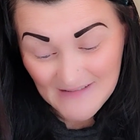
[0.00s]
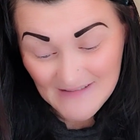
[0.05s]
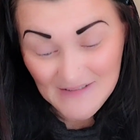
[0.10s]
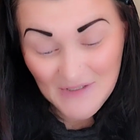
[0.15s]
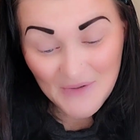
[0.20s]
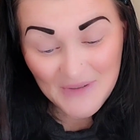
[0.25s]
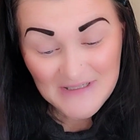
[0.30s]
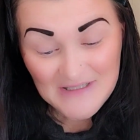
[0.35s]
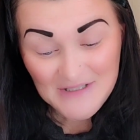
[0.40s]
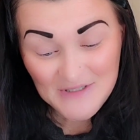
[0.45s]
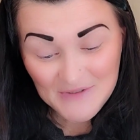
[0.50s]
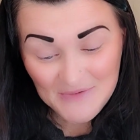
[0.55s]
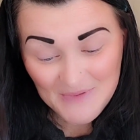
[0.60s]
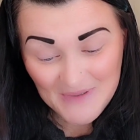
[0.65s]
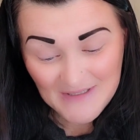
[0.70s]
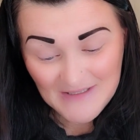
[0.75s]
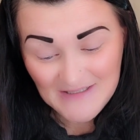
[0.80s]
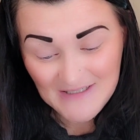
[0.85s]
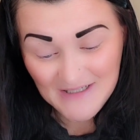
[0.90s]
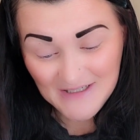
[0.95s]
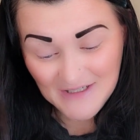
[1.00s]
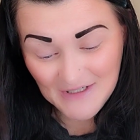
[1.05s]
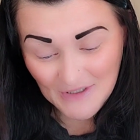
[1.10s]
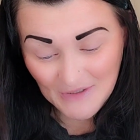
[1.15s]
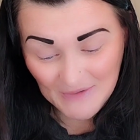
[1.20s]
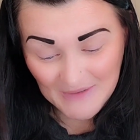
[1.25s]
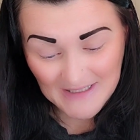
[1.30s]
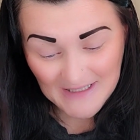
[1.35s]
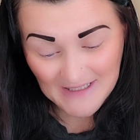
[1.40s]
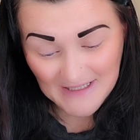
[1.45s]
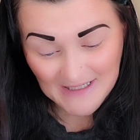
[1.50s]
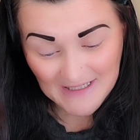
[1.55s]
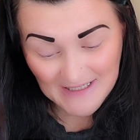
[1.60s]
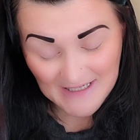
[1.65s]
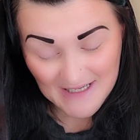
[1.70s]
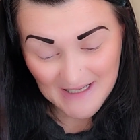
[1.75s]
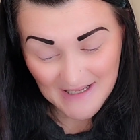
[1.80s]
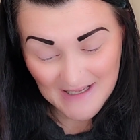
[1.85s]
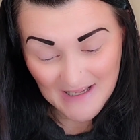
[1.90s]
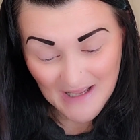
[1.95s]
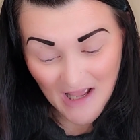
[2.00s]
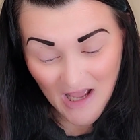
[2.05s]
So I do want to go in